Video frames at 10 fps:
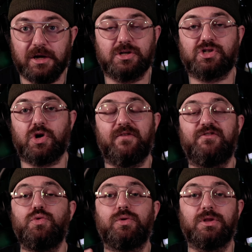So if
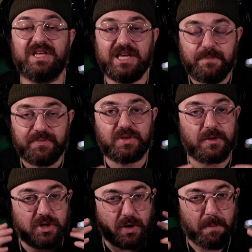you keep
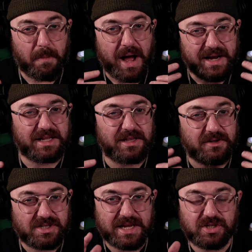your mind in the
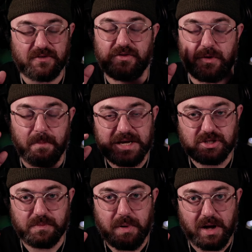sense of the
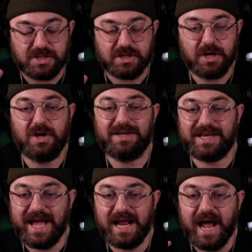mix bus
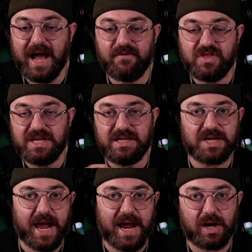can't have these
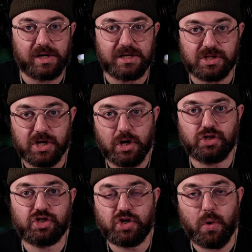areas
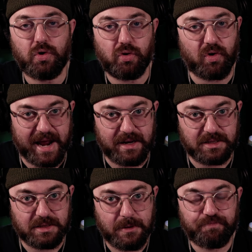so
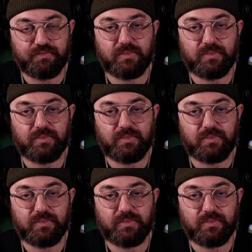cranked